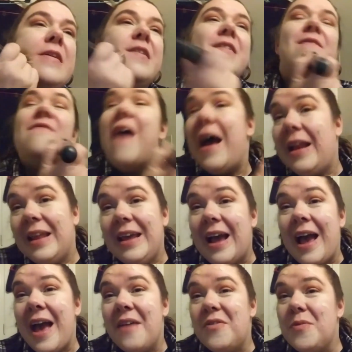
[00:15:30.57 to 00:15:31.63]
finally I
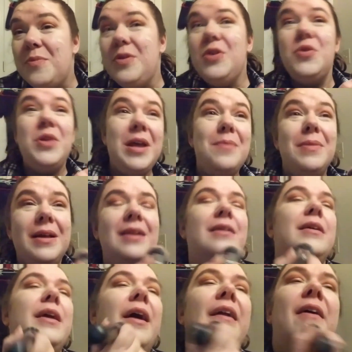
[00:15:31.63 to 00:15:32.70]
have a beauty blender.
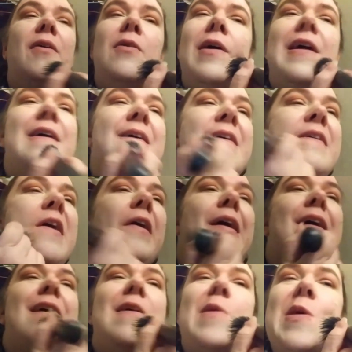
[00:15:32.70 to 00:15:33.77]
Yeah, I know, right? Okay,
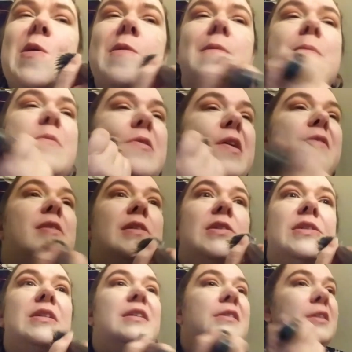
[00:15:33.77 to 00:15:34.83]
anyway, when I was
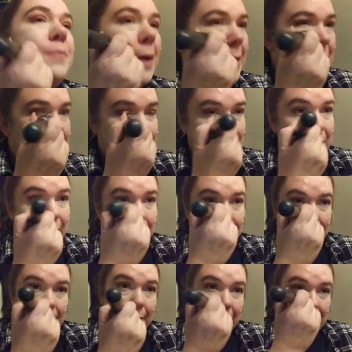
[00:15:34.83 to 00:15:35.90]
using a sponge beauty
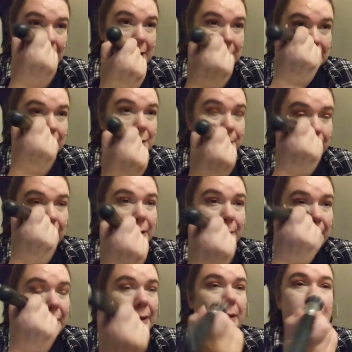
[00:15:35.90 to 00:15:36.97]
blender, it is a beauty
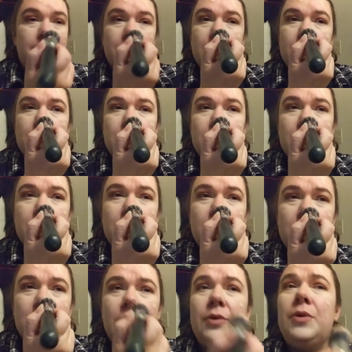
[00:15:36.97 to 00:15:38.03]
blender.
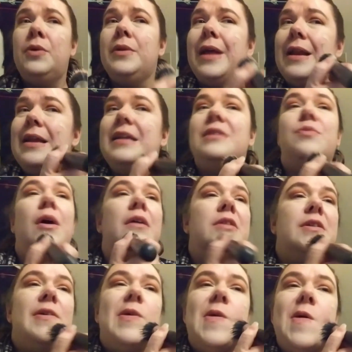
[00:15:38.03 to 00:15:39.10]
Ooh, that needs washed.
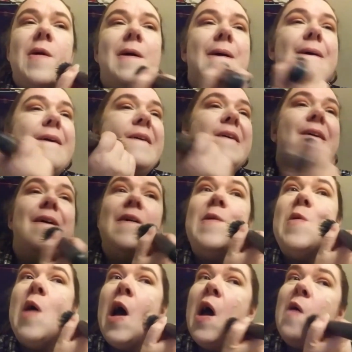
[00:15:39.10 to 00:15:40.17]

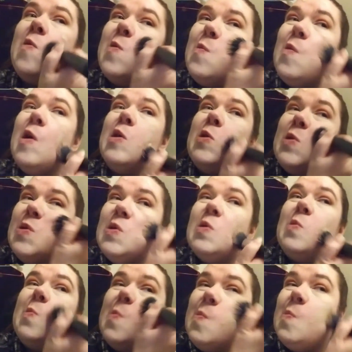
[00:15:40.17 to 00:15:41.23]
I have to wash
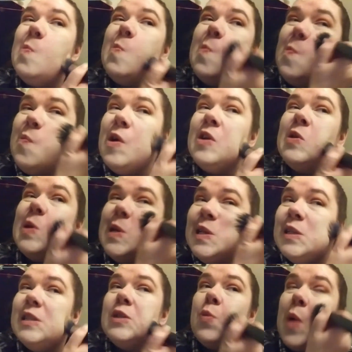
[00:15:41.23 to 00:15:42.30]
brushes
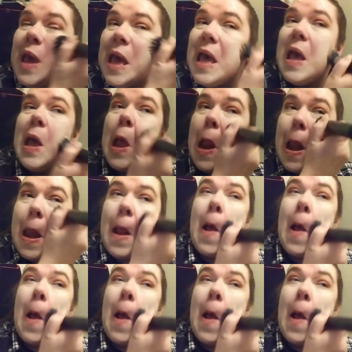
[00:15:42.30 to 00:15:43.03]
this weekend.